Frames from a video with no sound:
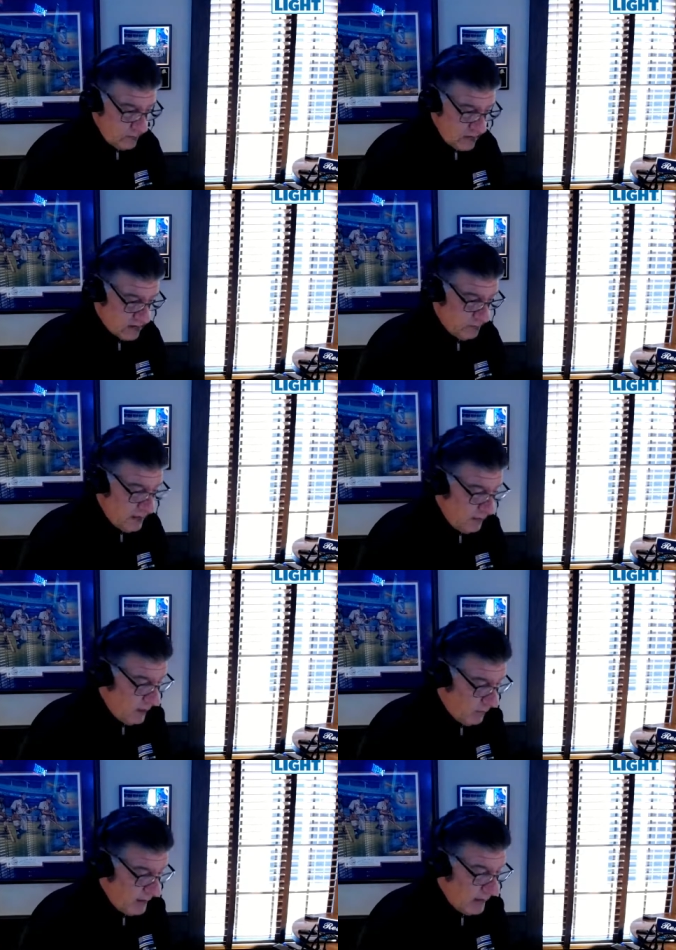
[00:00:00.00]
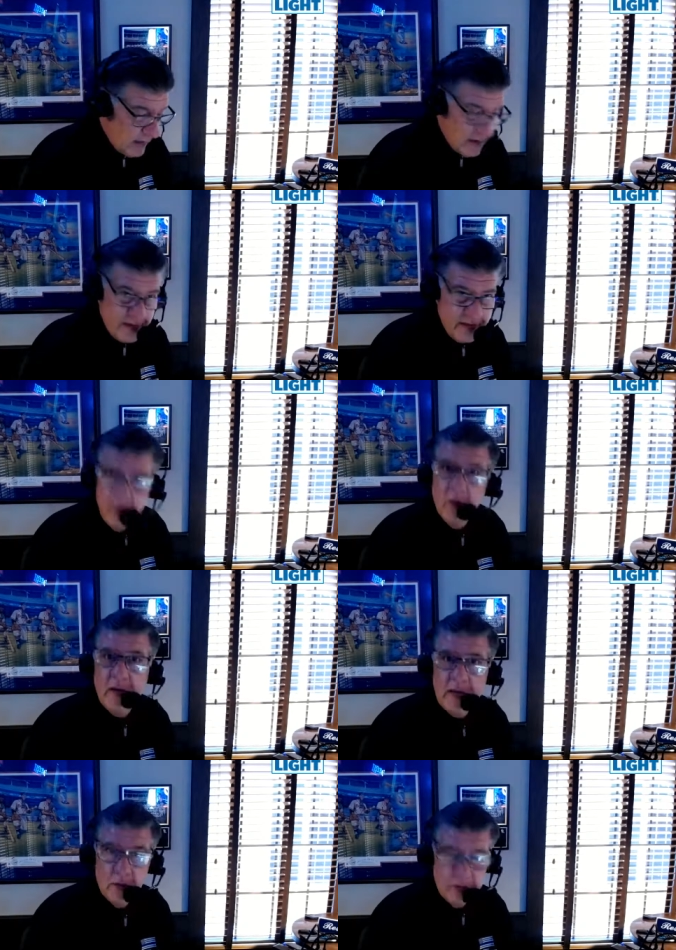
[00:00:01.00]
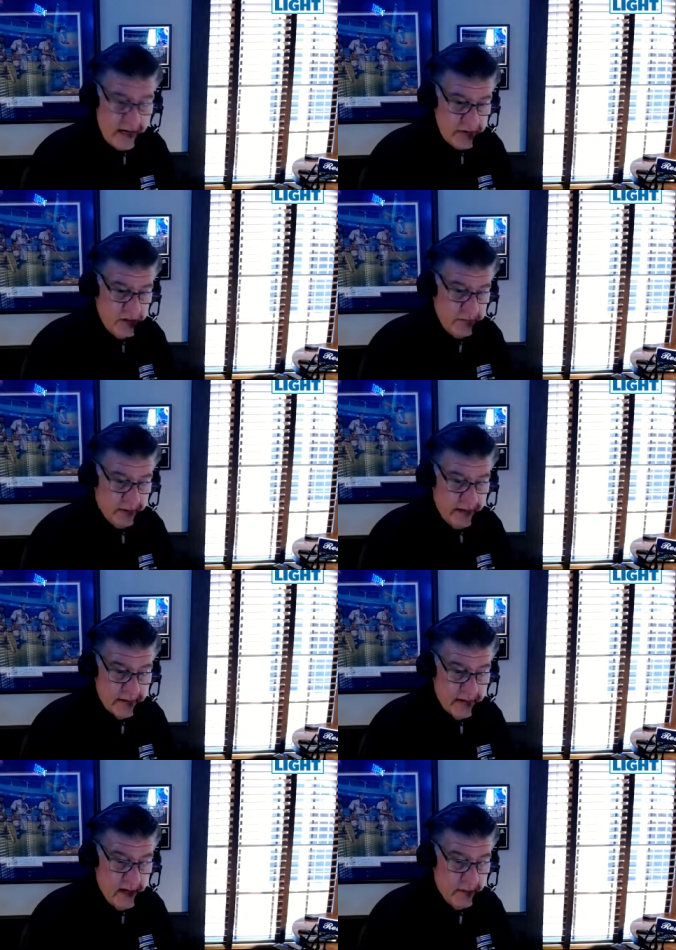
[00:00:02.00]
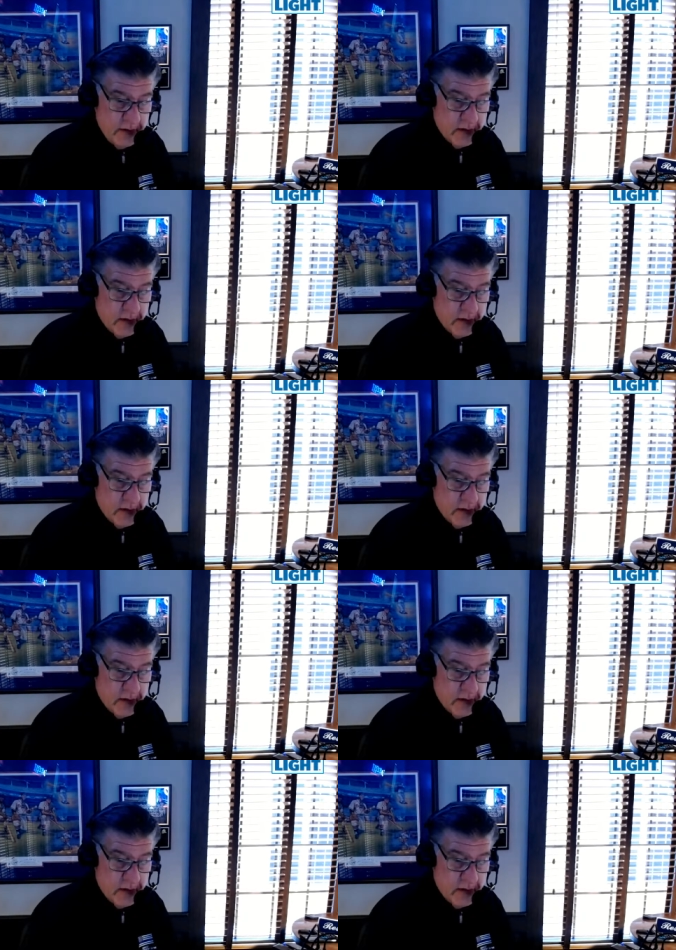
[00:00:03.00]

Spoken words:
Simply email me, thebillmichaels@gmail.com.